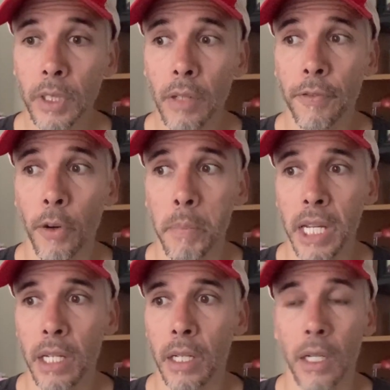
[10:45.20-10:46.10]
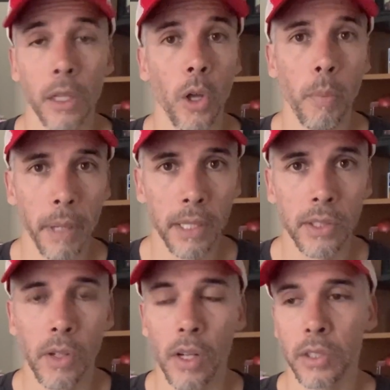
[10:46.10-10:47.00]
Fermin uh,
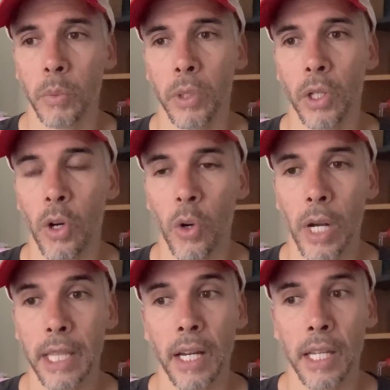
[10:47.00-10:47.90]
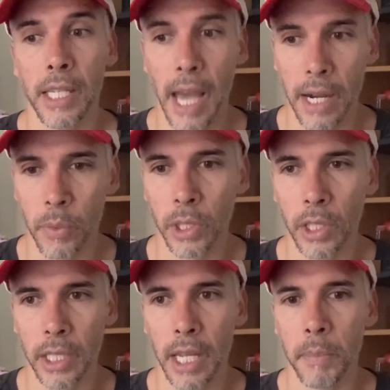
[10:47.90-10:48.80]
Lopez also with the goal. I thought he had a really
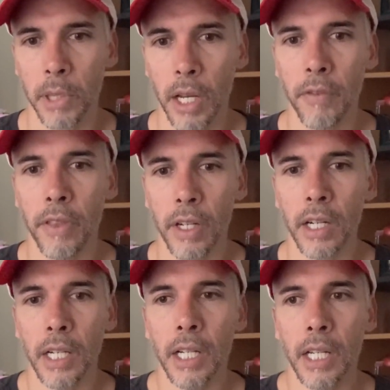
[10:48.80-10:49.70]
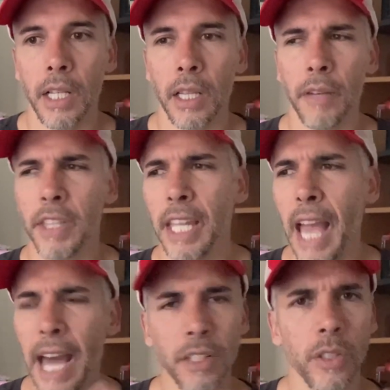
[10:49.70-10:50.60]
good game. Love the love the
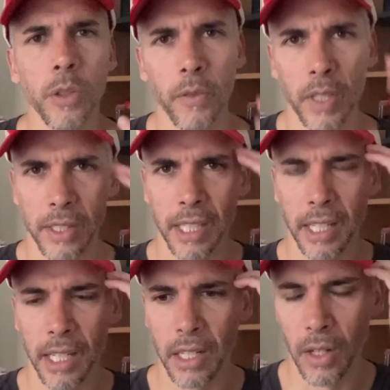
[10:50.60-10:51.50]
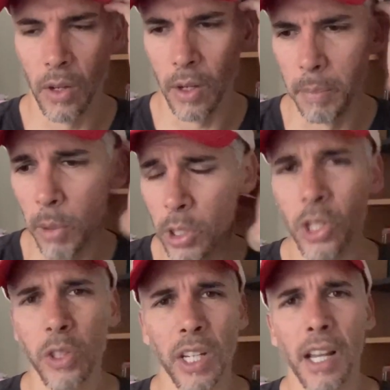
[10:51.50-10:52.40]
attitude of this kid, you know, uh, more
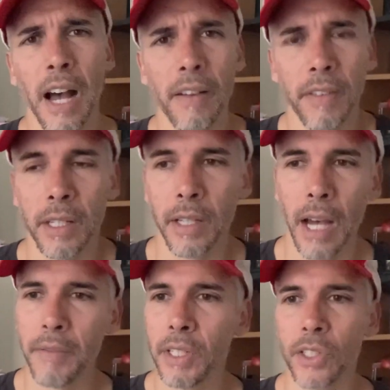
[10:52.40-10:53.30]
so than Gavi. Gavi